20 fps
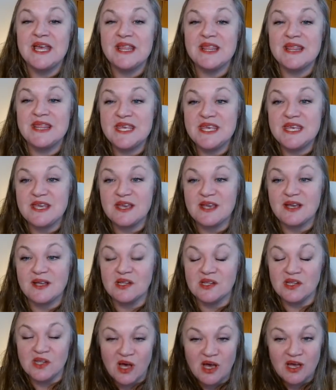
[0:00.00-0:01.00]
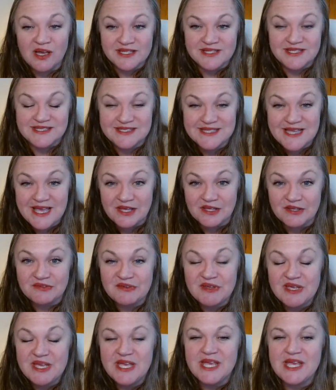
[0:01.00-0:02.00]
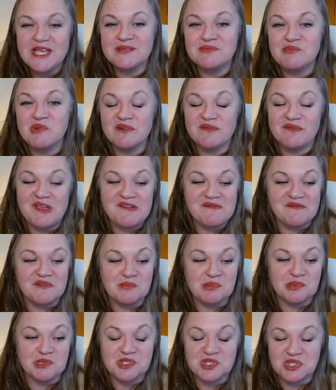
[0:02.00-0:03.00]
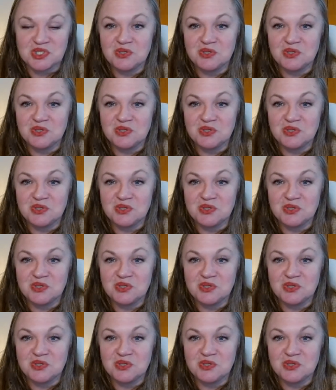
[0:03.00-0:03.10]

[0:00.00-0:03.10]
the law itself is more favorable